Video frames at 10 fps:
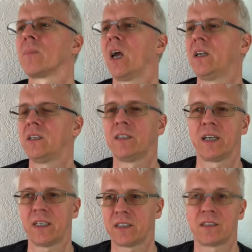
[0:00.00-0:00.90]
and he
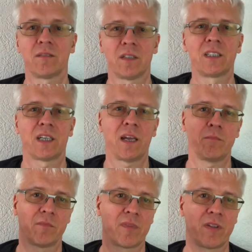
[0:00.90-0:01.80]
tells the
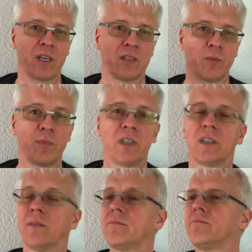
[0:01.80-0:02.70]
same thing to
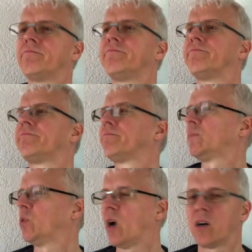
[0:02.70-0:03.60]
Peter,
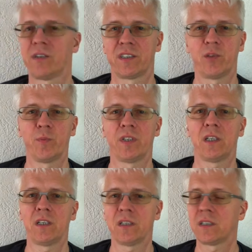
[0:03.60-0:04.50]
you are a stupid
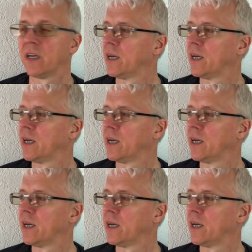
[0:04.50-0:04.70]
idiot,